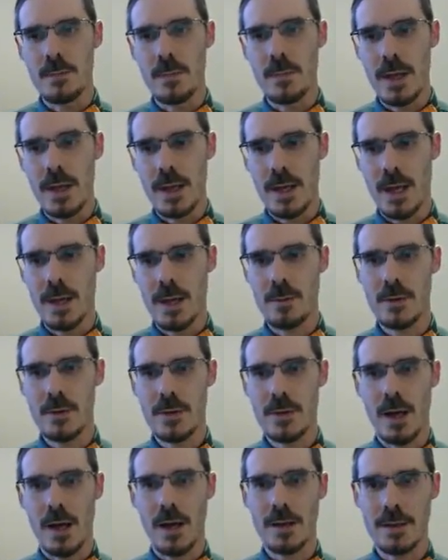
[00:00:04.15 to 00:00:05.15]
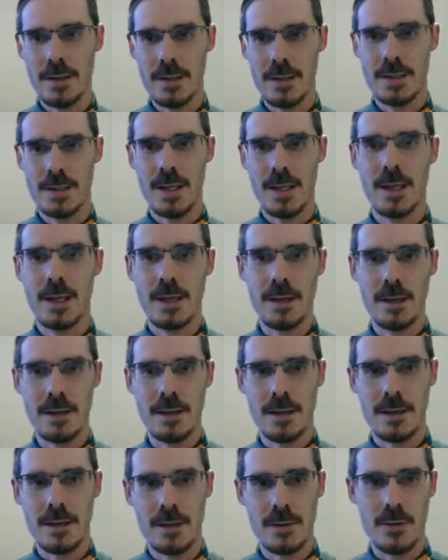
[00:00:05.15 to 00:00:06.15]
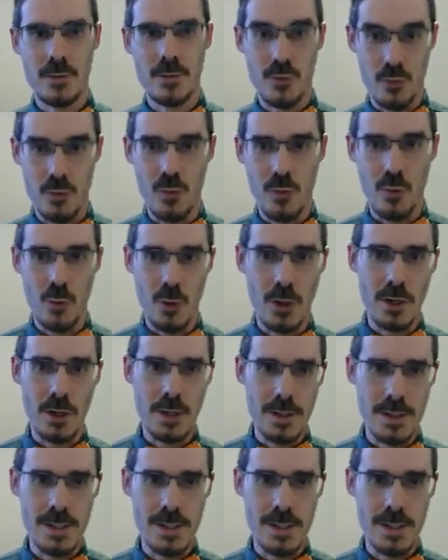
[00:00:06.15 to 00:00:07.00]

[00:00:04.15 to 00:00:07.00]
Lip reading: being able to understand and draw